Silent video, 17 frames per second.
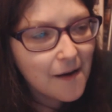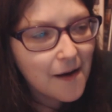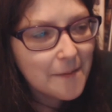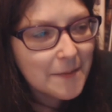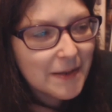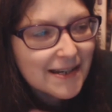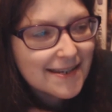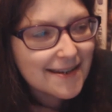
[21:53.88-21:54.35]

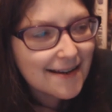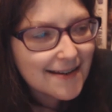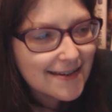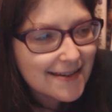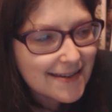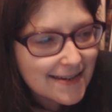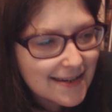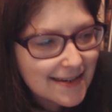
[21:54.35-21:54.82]
I'm
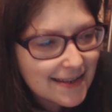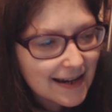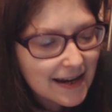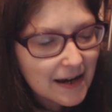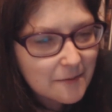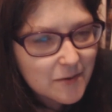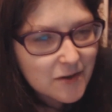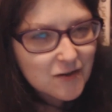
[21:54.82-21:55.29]
excited to see the
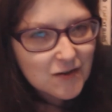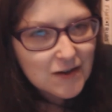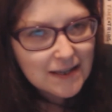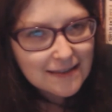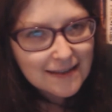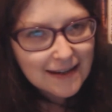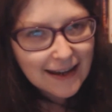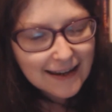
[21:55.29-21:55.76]

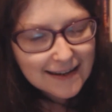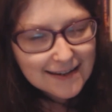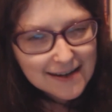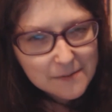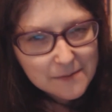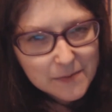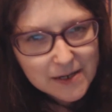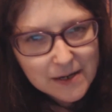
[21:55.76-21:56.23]
chemistry in the
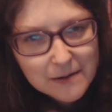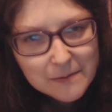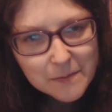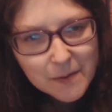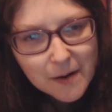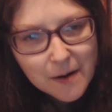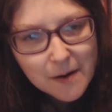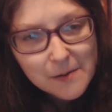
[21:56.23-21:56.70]
next
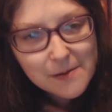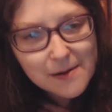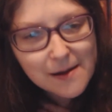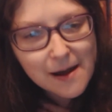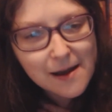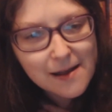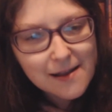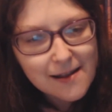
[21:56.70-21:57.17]
episode,
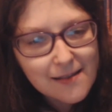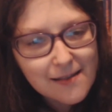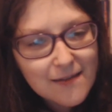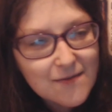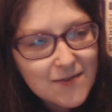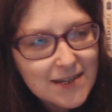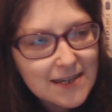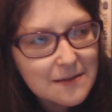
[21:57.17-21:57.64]
but
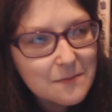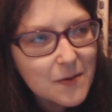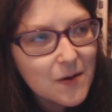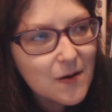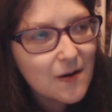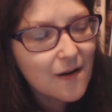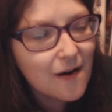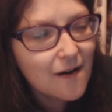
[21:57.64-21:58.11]
I'd love to see
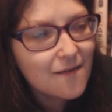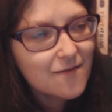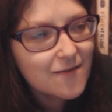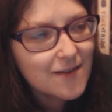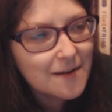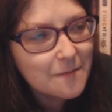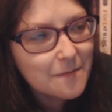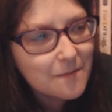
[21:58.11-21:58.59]
more
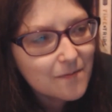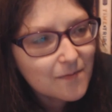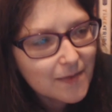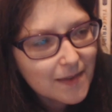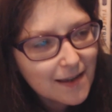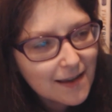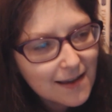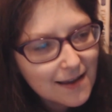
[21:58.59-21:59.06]
of them
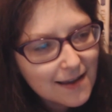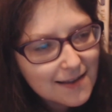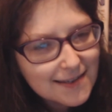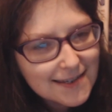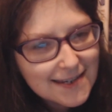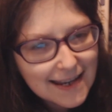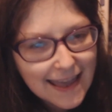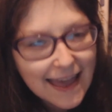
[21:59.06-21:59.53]

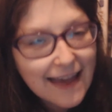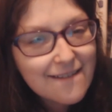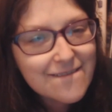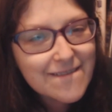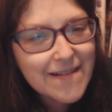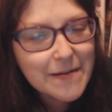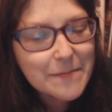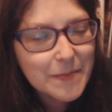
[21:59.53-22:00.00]

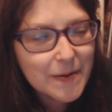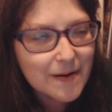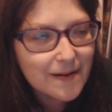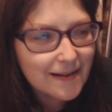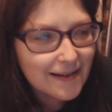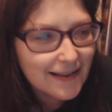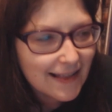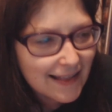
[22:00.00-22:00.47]
together,
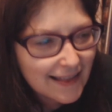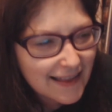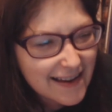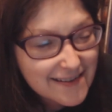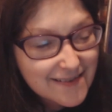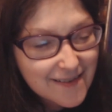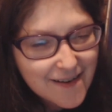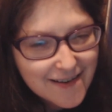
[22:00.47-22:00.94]
but
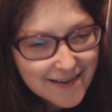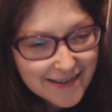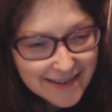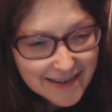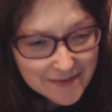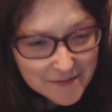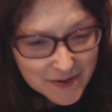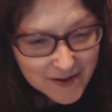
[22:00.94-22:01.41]

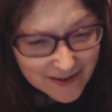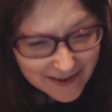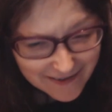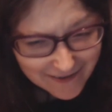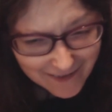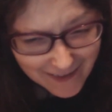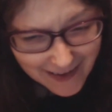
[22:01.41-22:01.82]
not so much